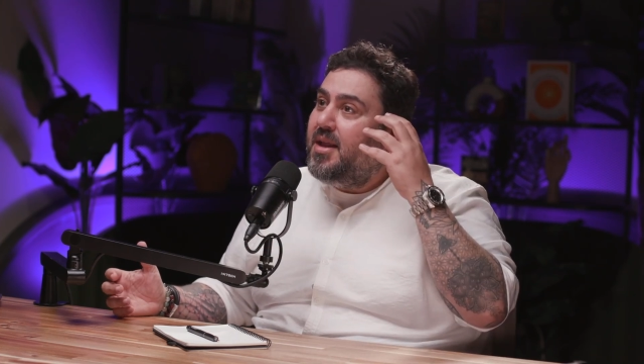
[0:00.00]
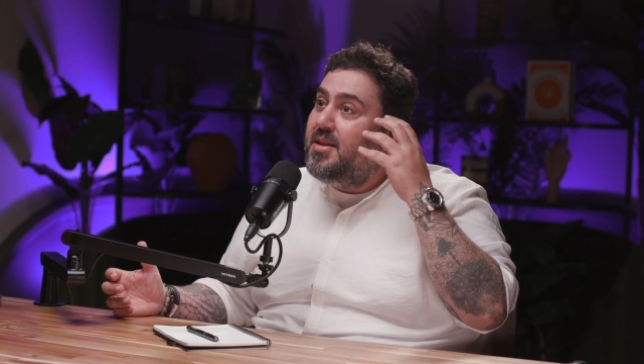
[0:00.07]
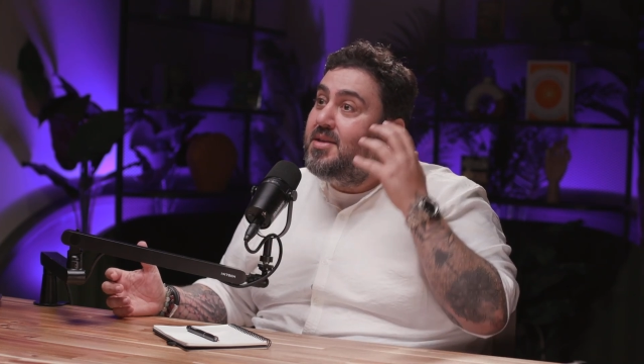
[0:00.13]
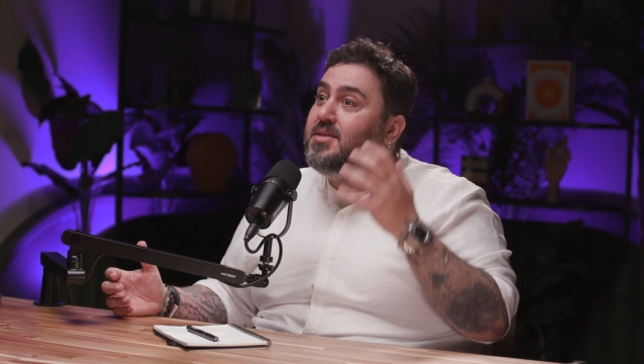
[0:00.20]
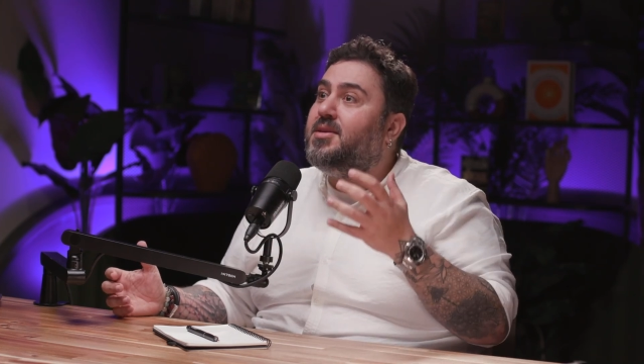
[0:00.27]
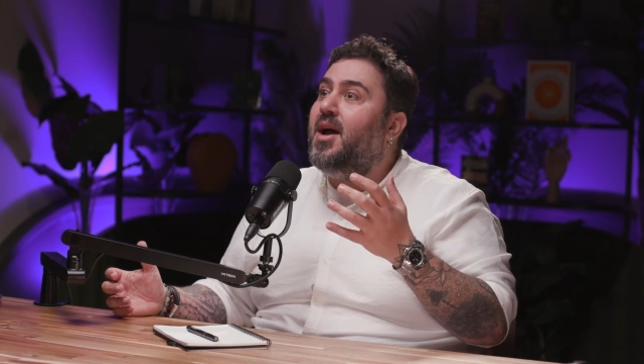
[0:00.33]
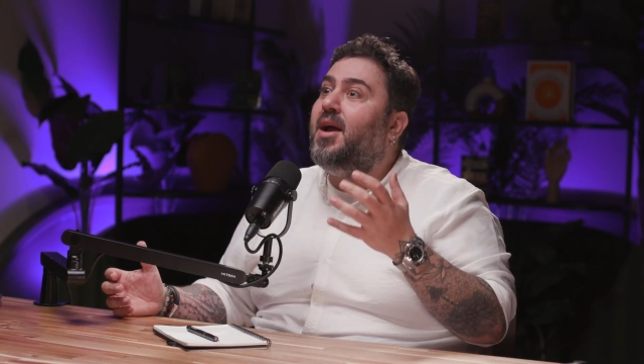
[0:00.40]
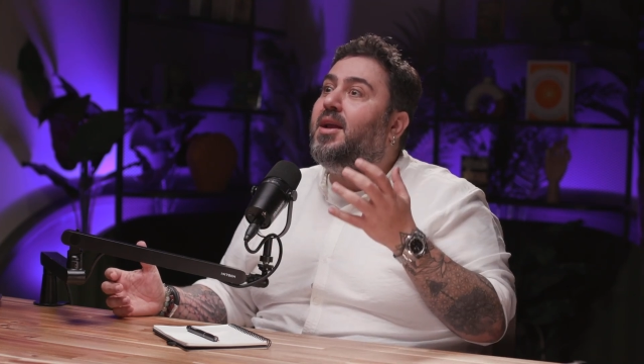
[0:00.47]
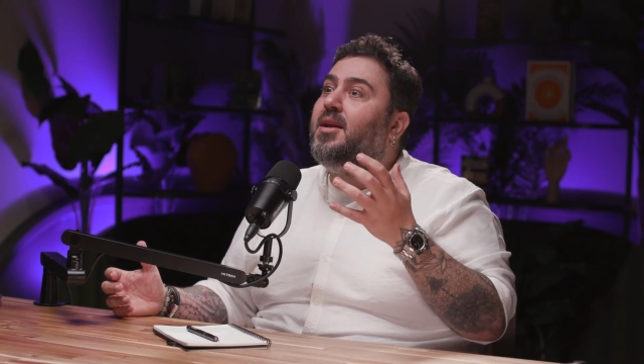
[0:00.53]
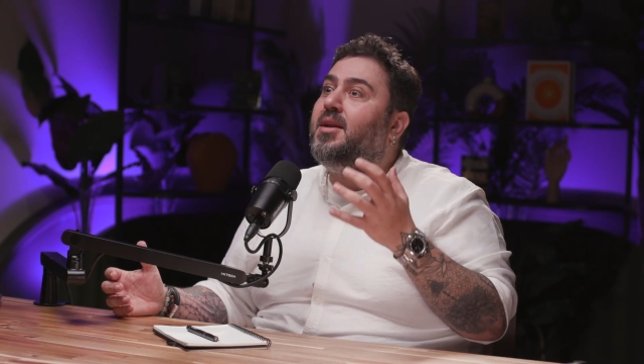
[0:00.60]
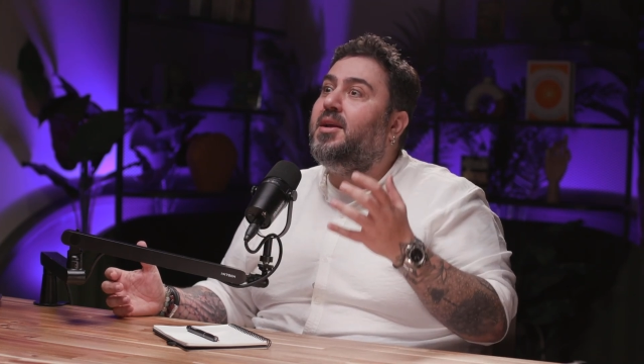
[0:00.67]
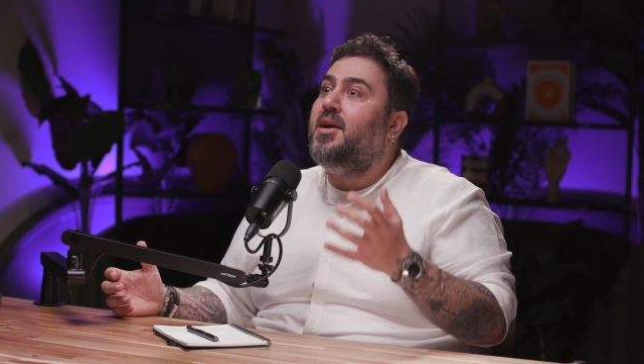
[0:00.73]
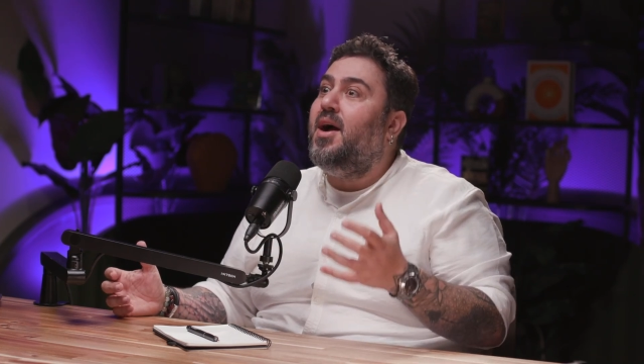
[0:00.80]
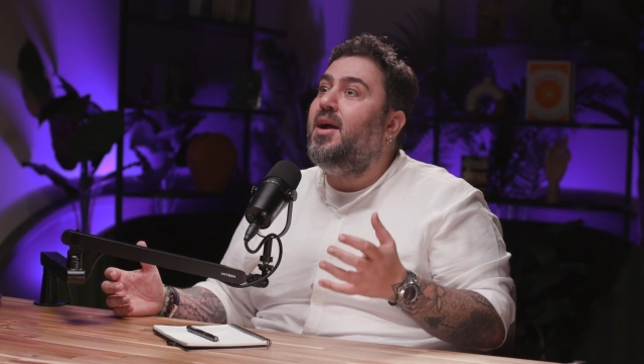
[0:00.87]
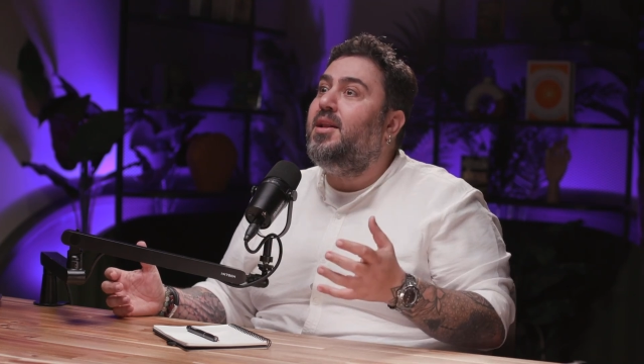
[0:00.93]
design
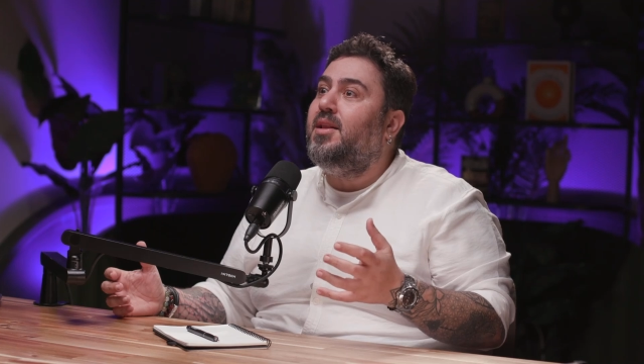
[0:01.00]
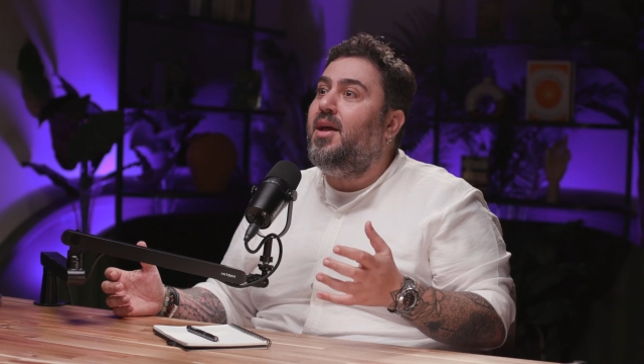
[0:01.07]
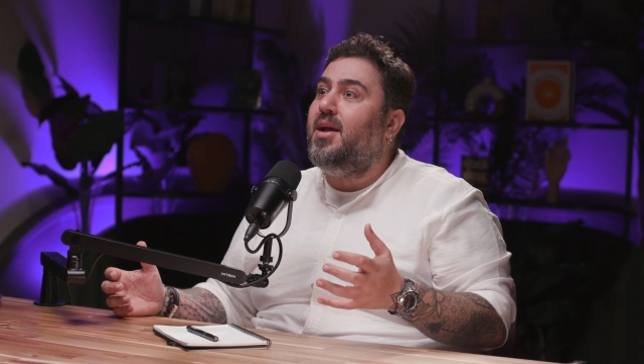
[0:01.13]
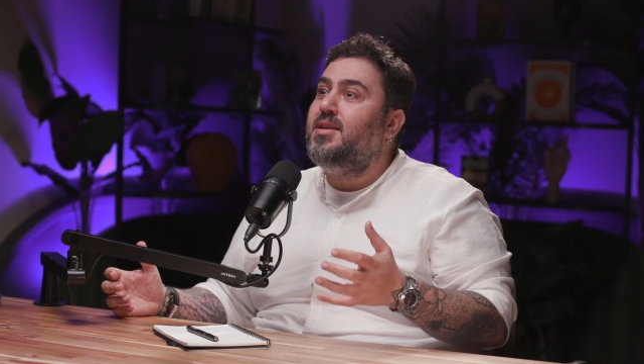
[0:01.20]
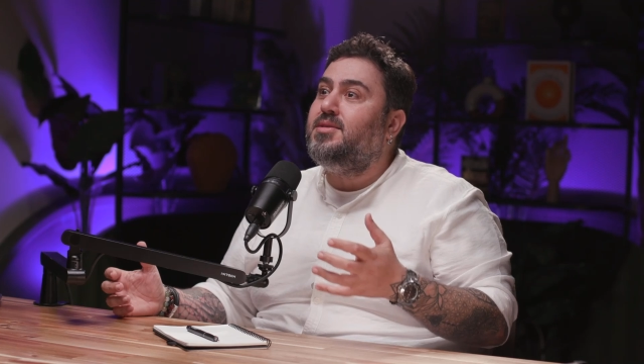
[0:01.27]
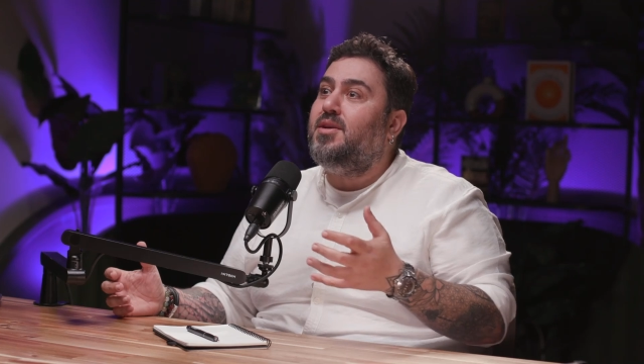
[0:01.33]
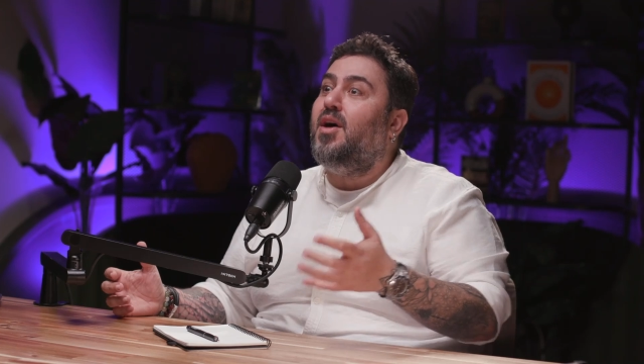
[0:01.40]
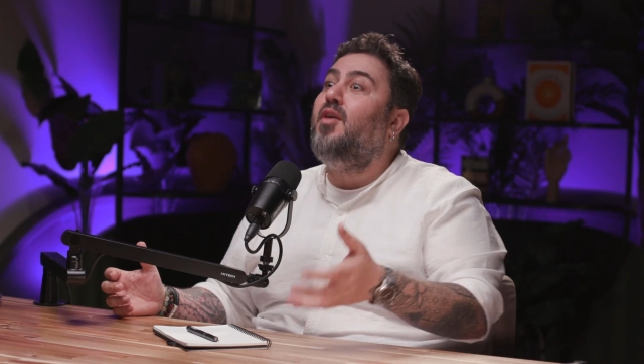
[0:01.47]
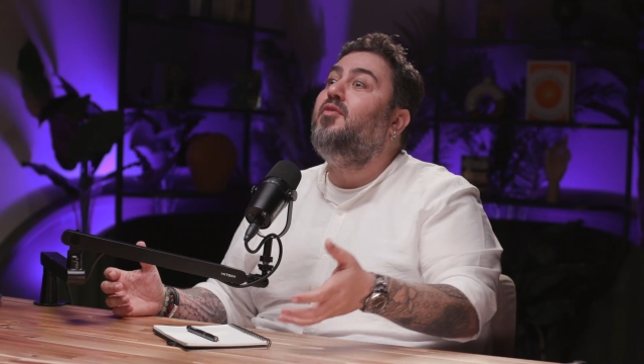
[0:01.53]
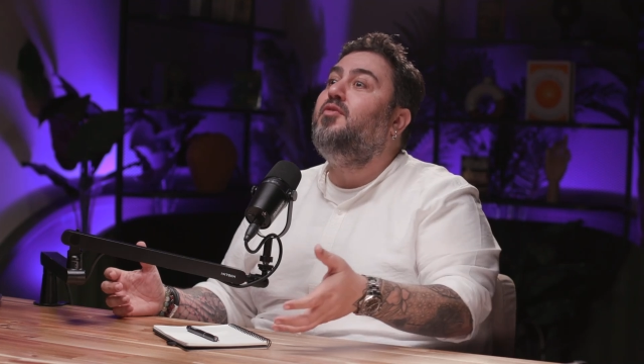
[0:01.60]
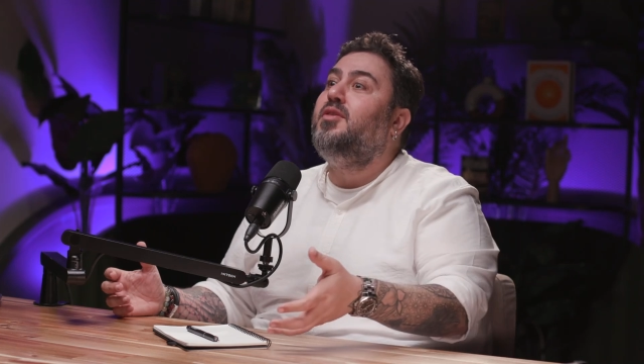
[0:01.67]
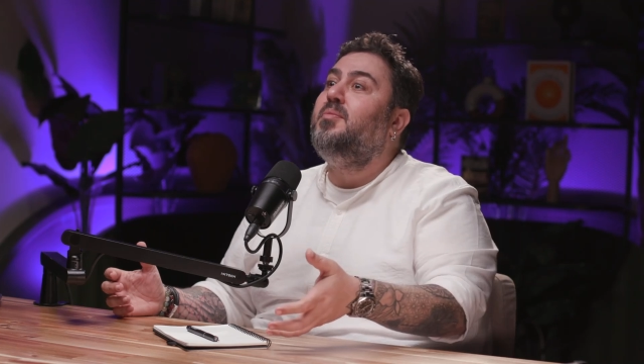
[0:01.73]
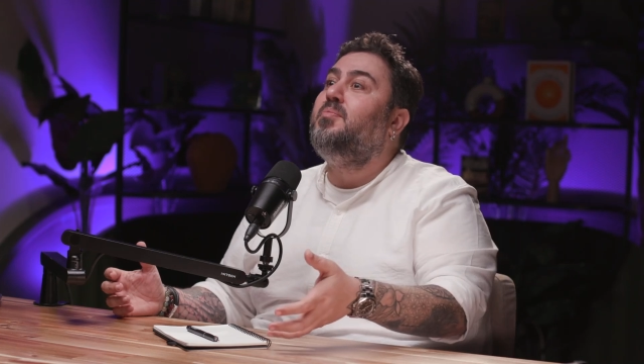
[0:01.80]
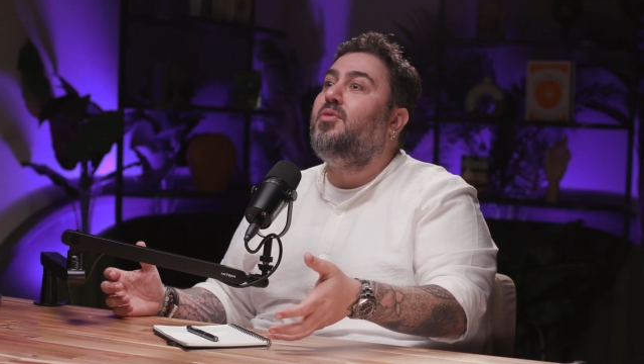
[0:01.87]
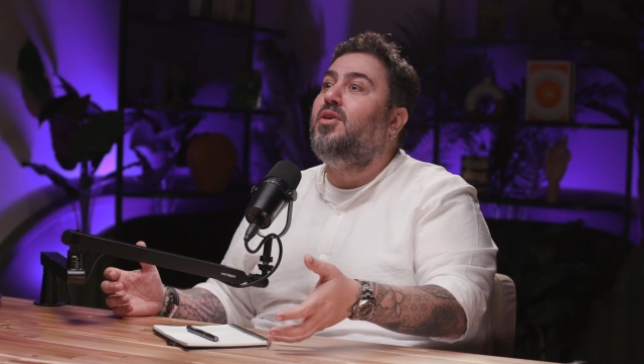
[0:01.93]
guidelines
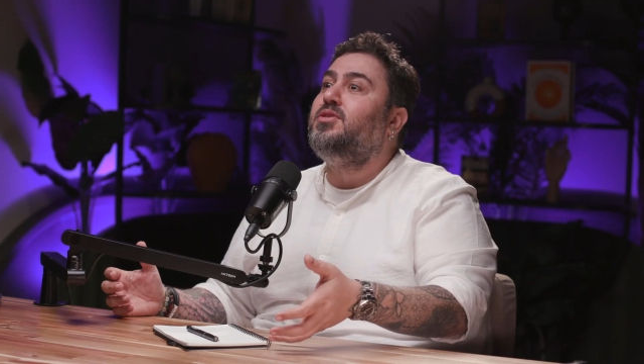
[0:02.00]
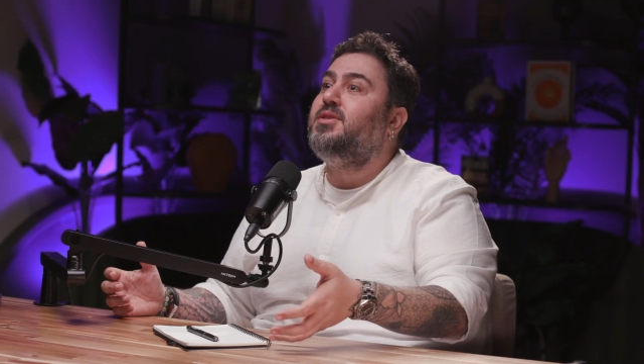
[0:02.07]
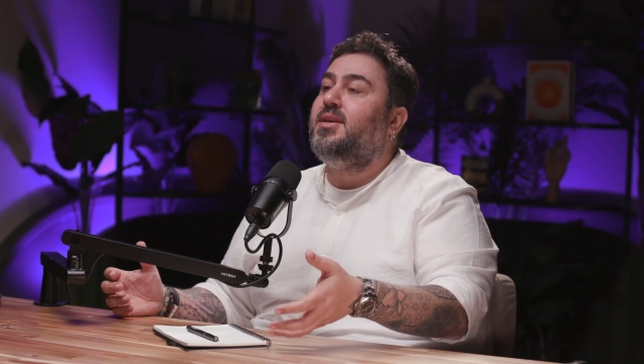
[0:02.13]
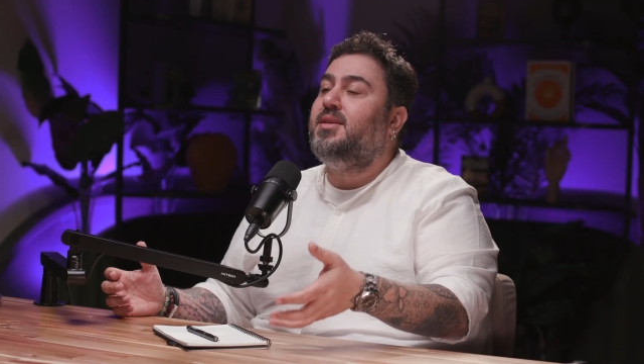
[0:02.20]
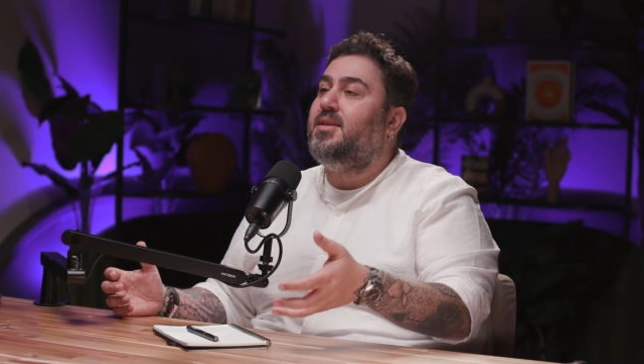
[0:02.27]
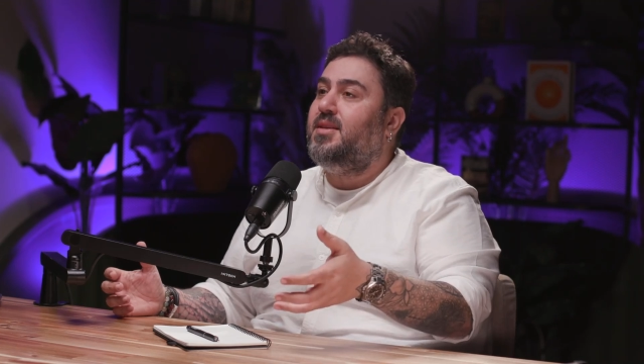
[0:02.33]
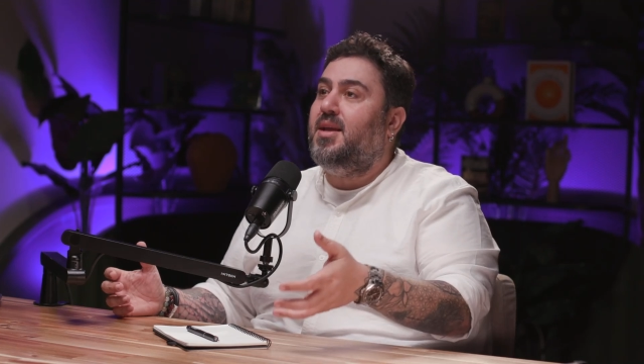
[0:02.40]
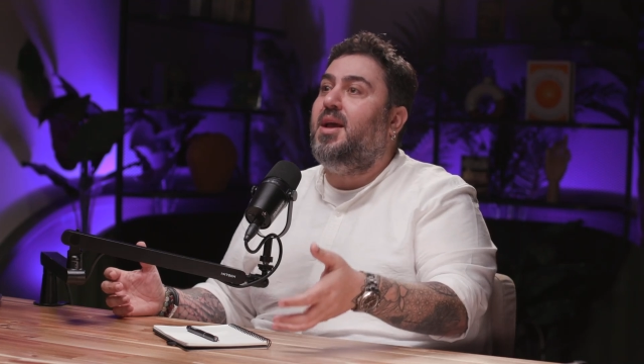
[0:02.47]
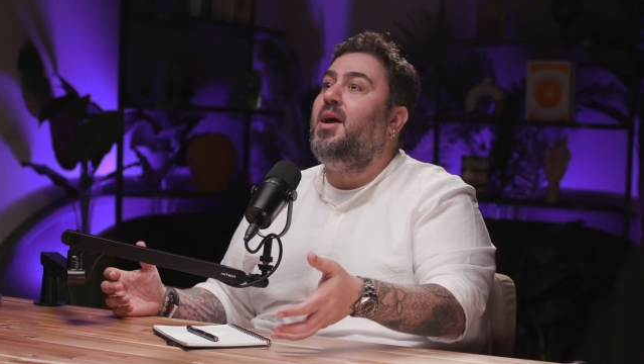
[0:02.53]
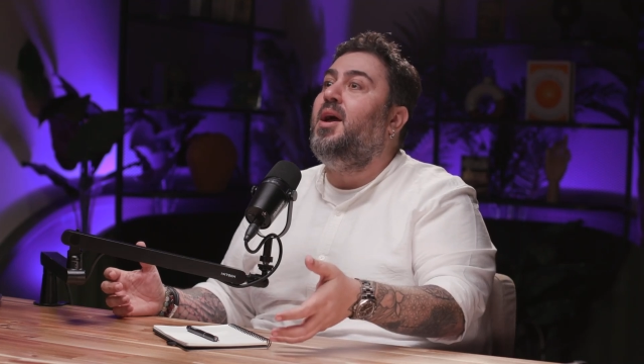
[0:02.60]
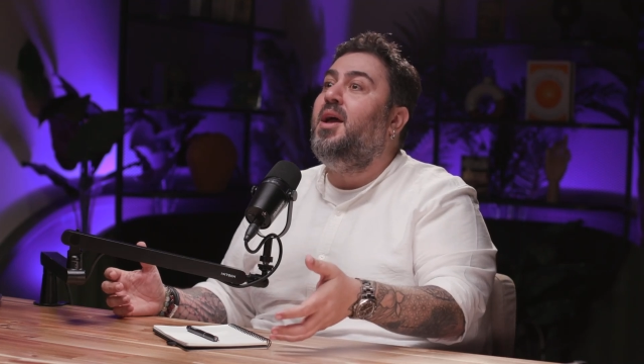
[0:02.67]
of the project